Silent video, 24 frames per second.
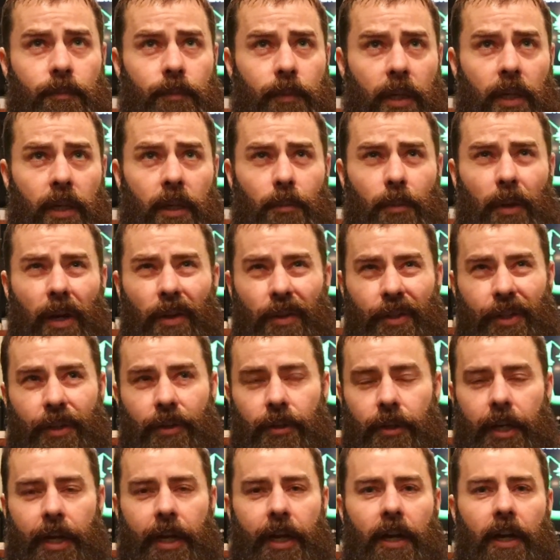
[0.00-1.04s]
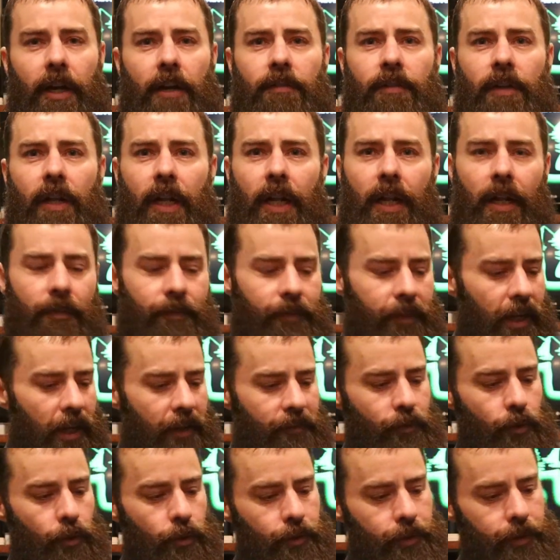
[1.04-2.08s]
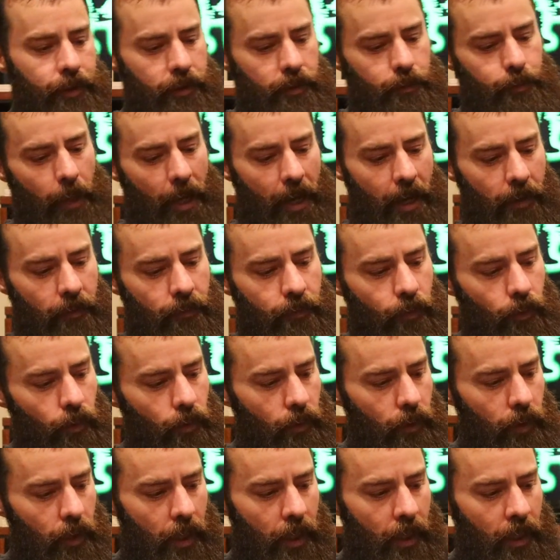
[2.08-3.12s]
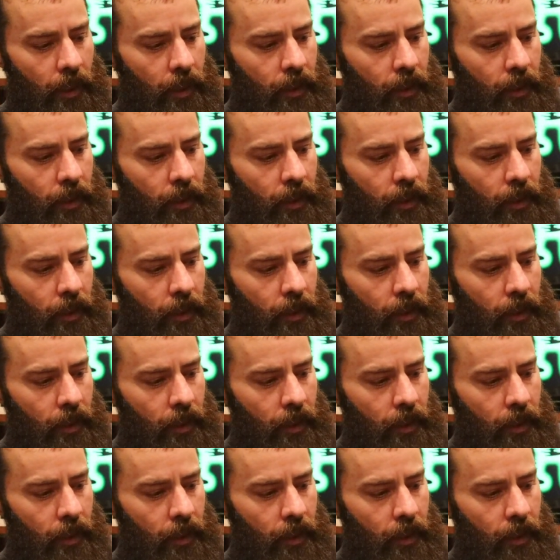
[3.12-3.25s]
yeah, about a year and a half. I've used this pack for.